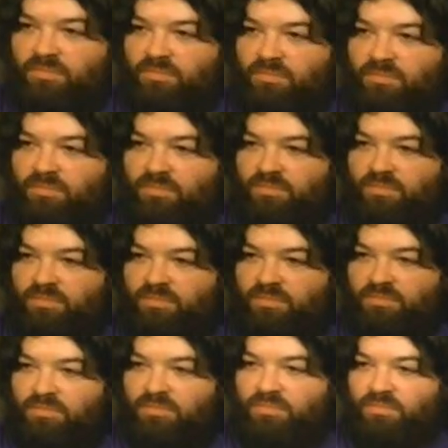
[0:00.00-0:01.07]

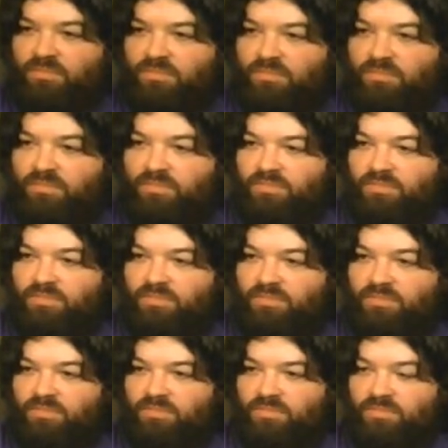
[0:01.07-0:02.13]

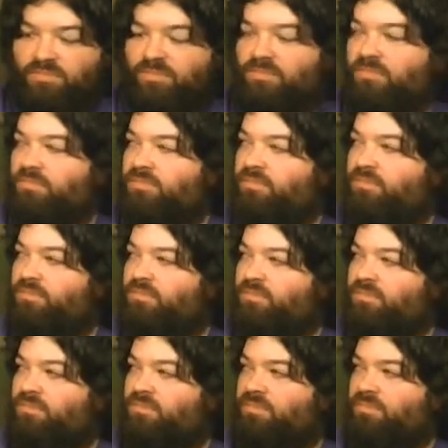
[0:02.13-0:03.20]

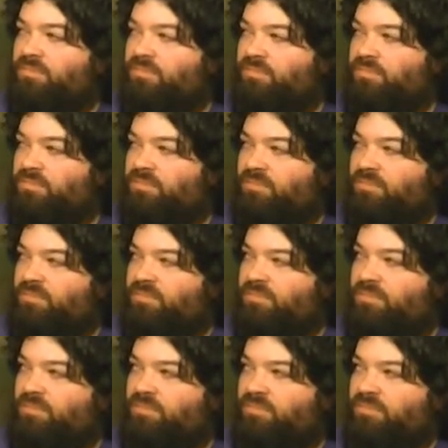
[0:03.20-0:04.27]
(silent)